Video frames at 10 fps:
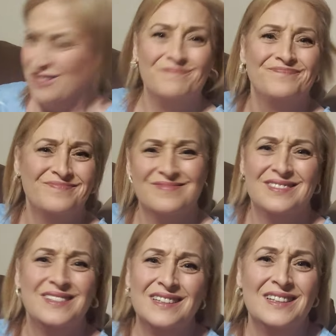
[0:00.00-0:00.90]
So
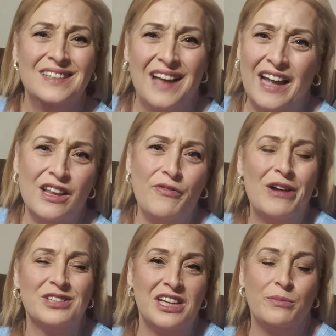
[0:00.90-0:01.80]
I love
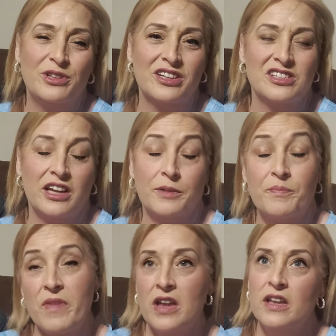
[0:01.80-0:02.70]
how Temu does,
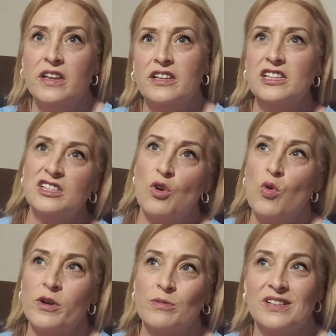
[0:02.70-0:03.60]
like, this
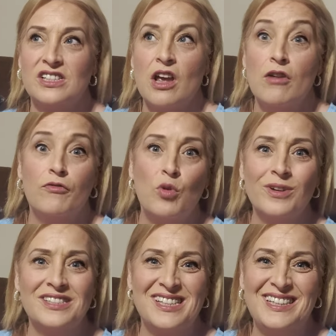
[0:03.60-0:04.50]
order was
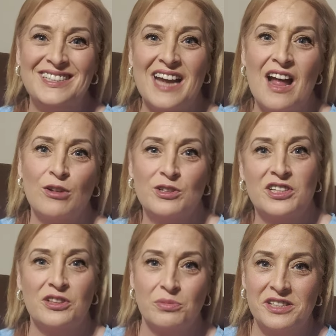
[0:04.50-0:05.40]

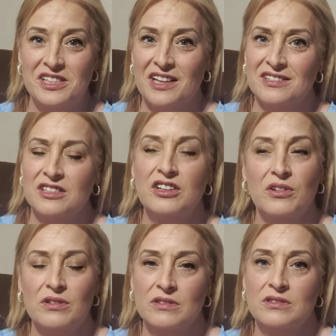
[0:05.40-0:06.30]
$14.03,
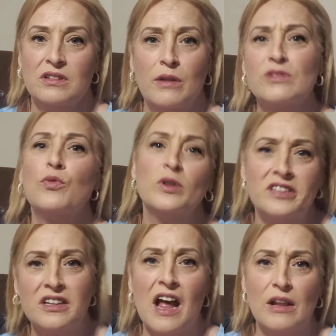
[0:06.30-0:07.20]
dude. It was
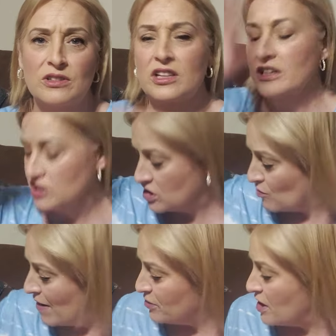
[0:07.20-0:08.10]
$14. Like,
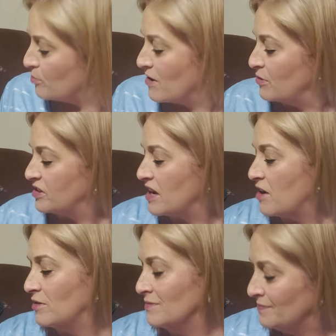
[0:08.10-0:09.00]
just round it up, round it
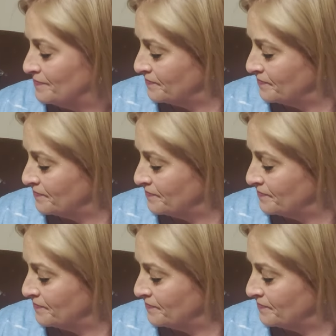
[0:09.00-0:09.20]
down.